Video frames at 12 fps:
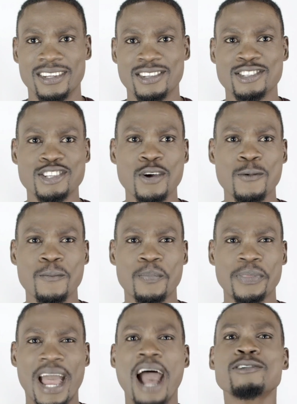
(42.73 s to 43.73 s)
So,
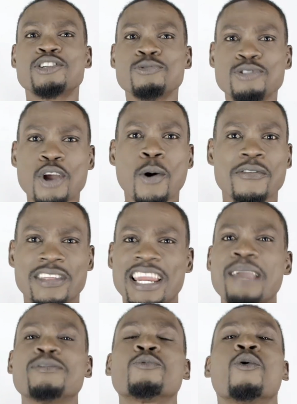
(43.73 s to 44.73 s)
how do you know if the
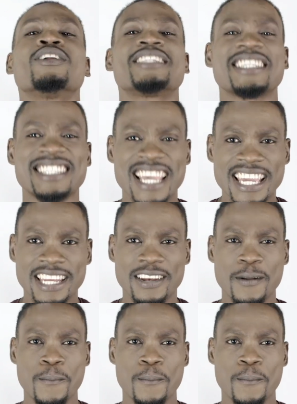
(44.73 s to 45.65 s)
name you want is taken?